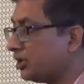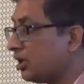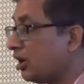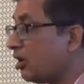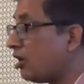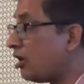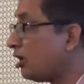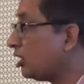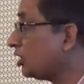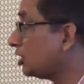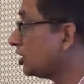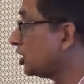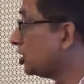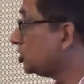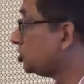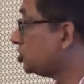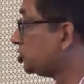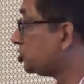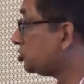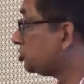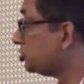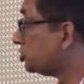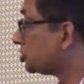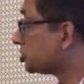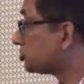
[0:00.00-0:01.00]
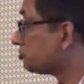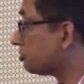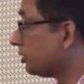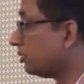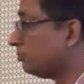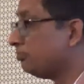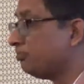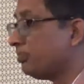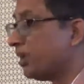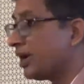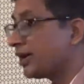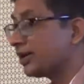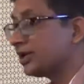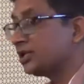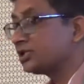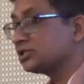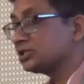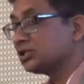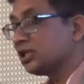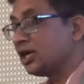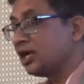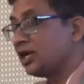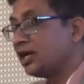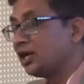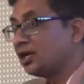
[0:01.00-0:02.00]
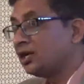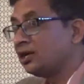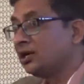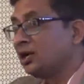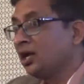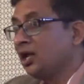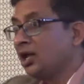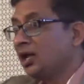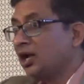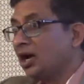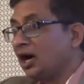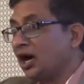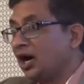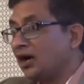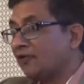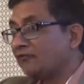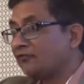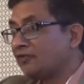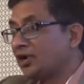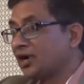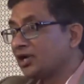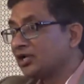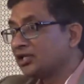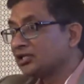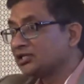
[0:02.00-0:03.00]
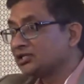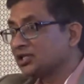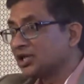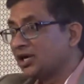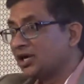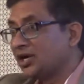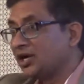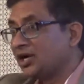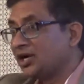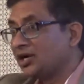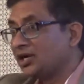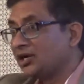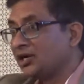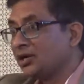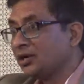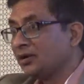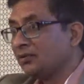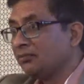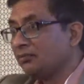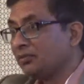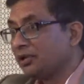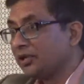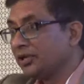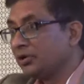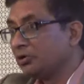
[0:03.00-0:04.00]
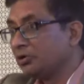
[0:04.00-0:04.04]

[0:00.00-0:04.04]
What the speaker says: all the Jews from Pakistan, Afghanistan,